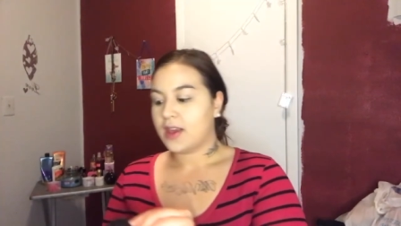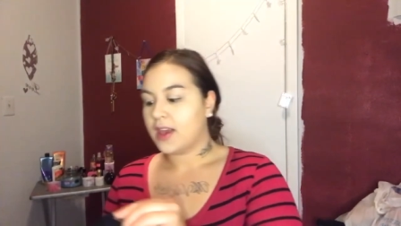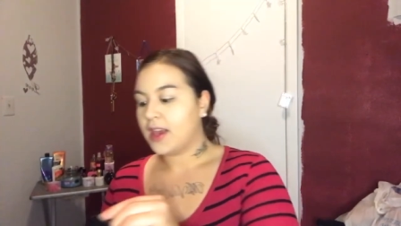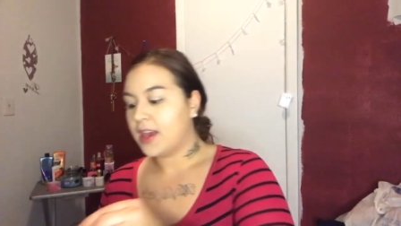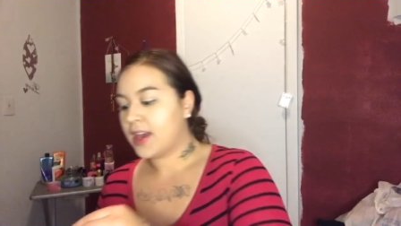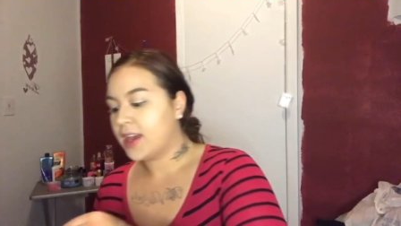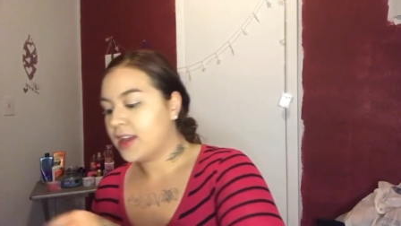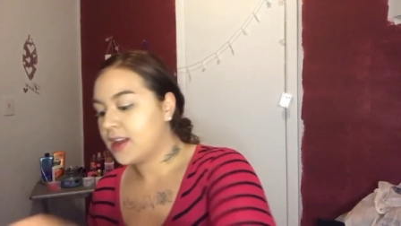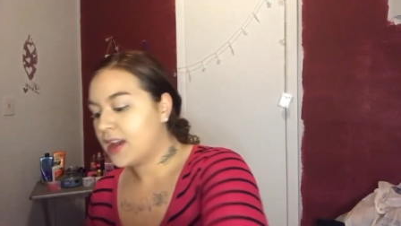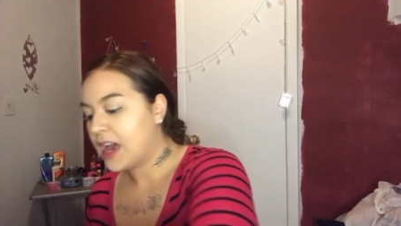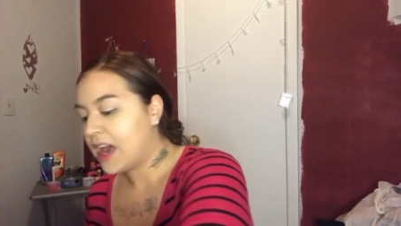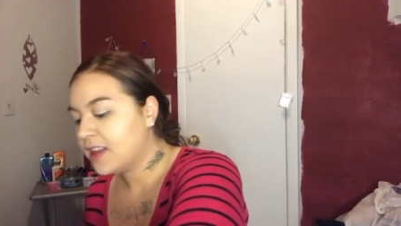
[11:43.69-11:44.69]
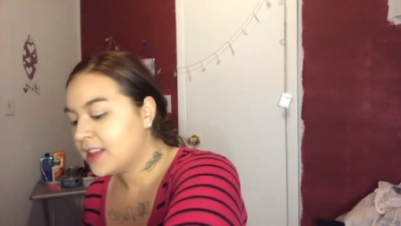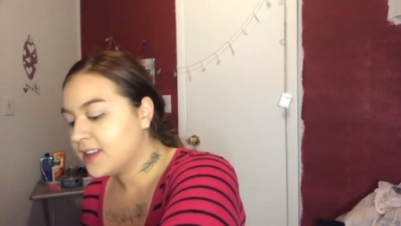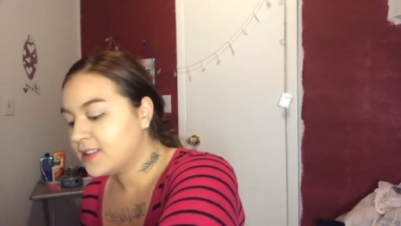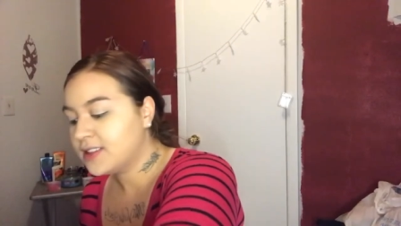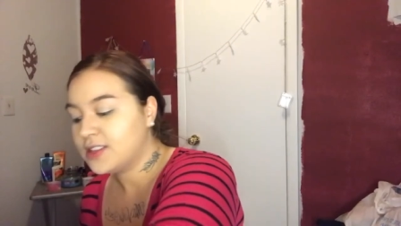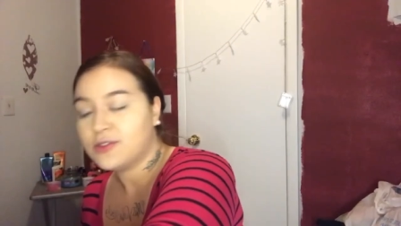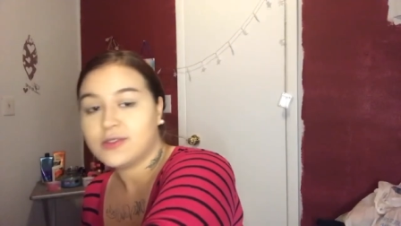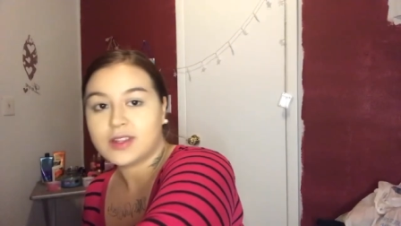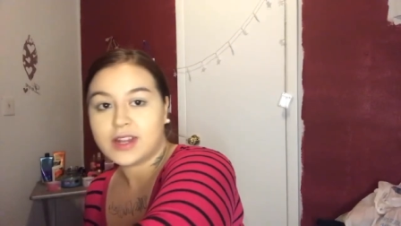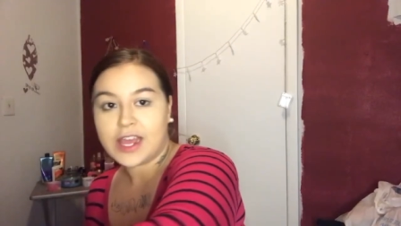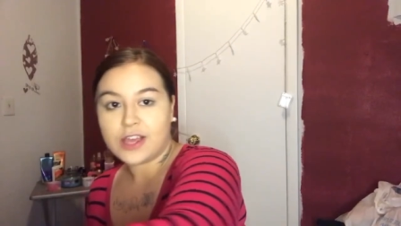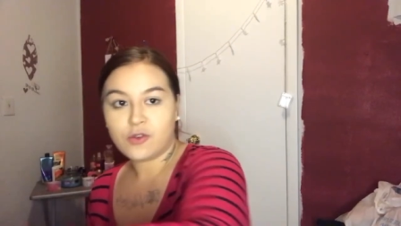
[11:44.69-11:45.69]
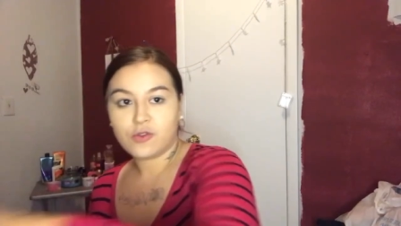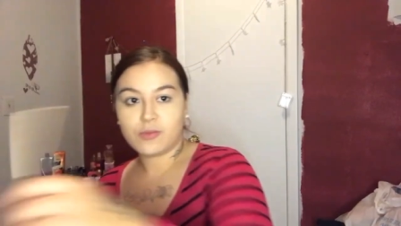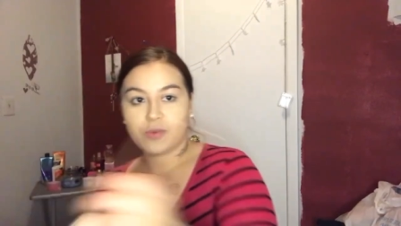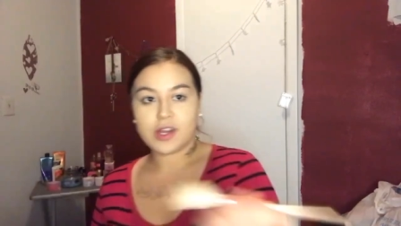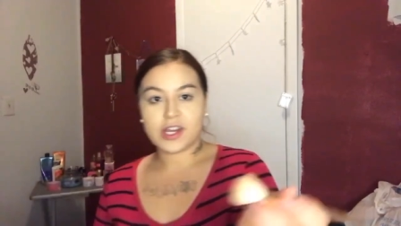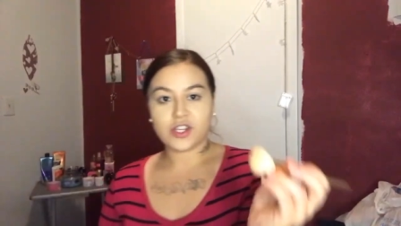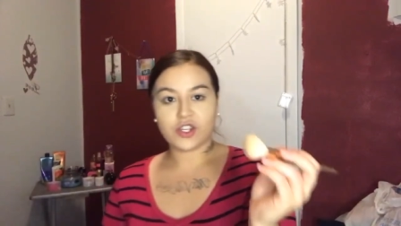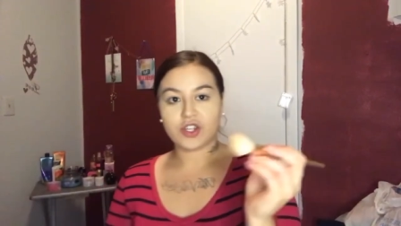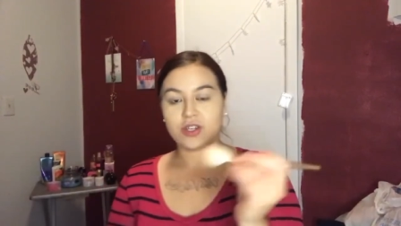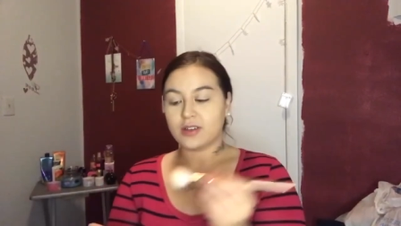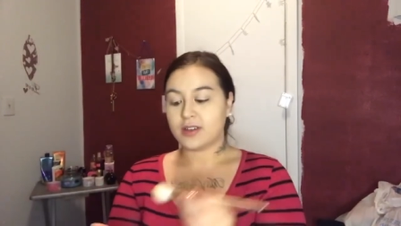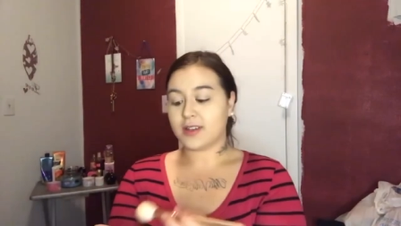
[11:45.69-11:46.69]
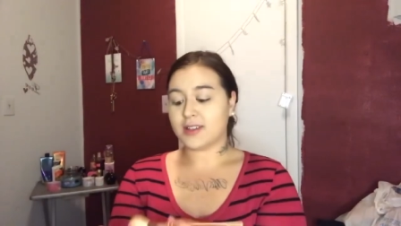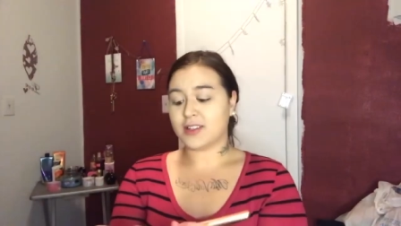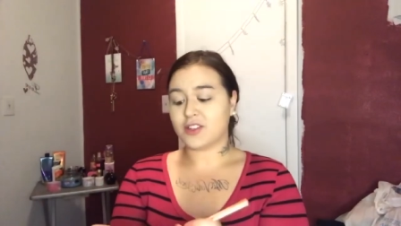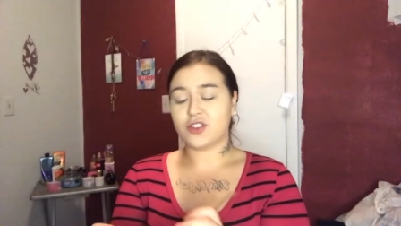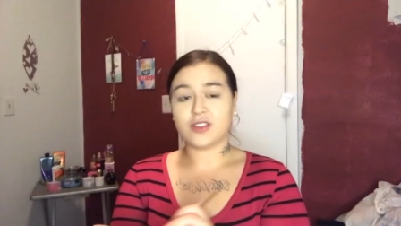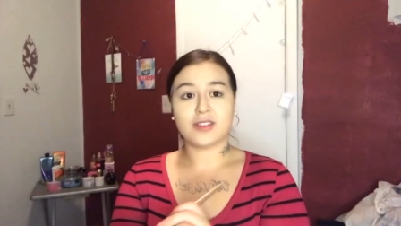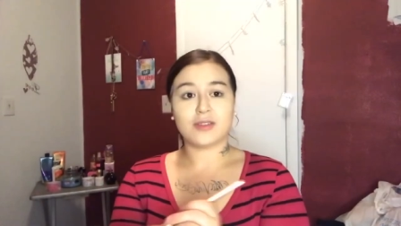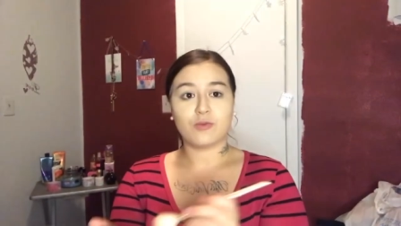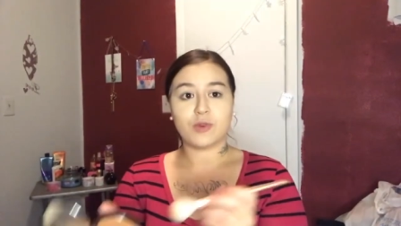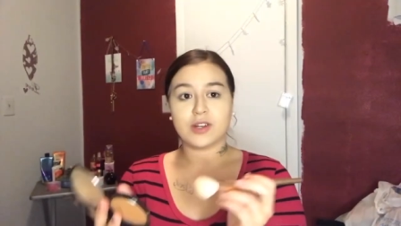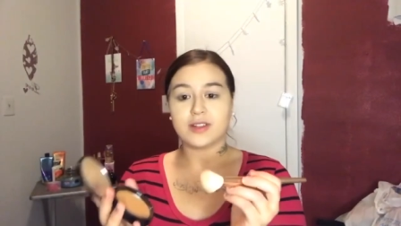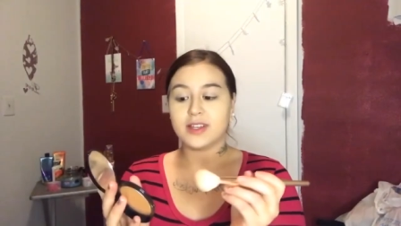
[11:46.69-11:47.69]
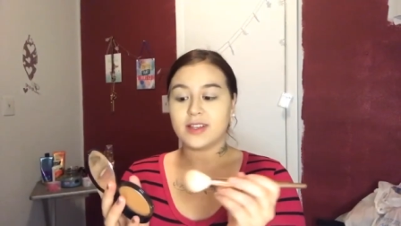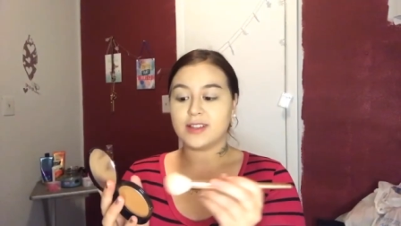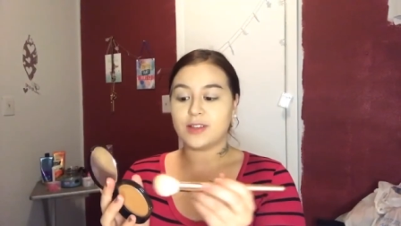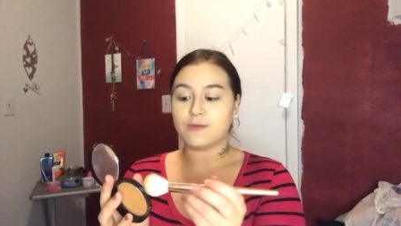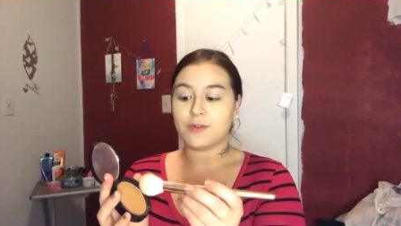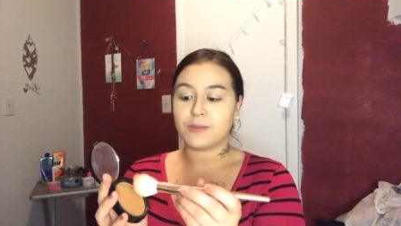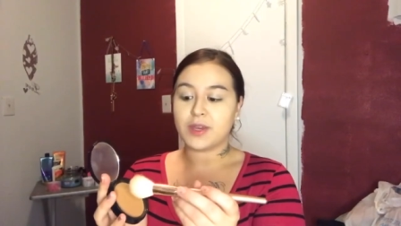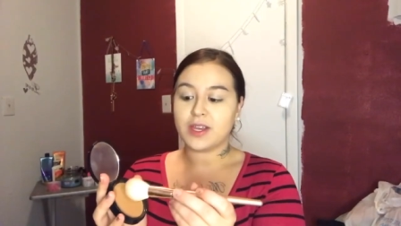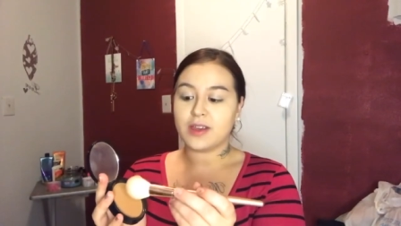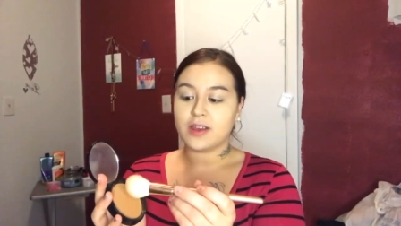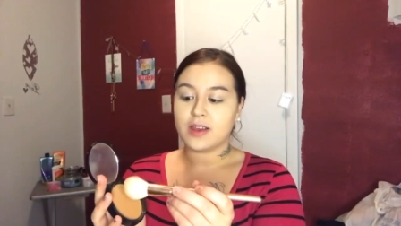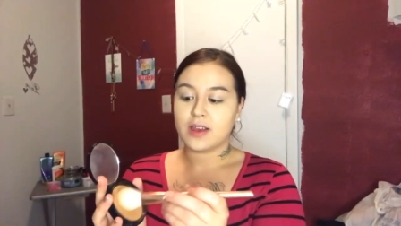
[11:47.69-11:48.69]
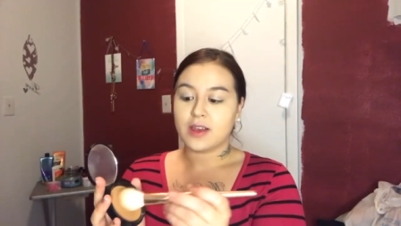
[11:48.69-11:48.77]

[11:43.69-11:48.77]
And I like to use an angled brush because it just works easy for me.